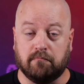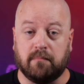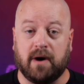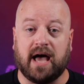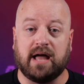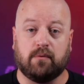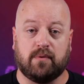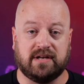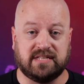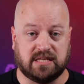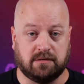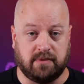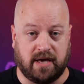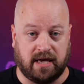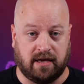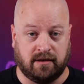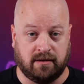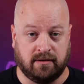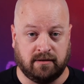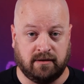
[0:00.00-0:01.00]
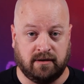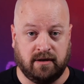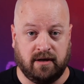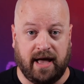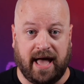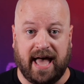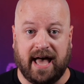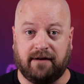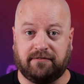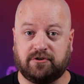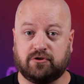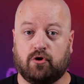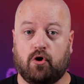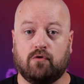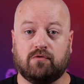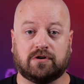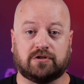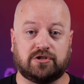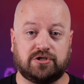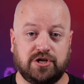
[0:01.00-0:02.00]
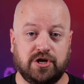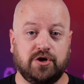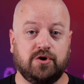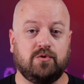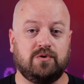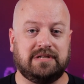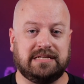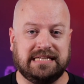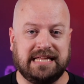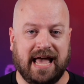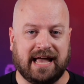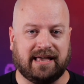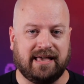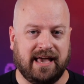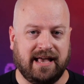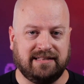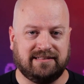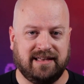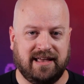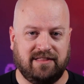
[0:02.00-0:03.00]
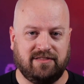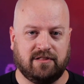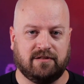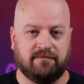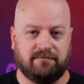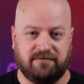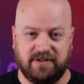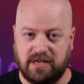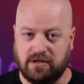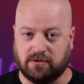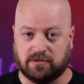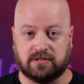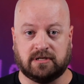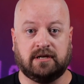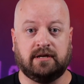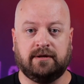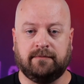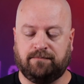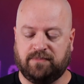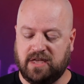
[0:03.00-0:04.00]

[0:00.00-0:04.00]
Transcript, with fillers: My resume, after over two decades in the field,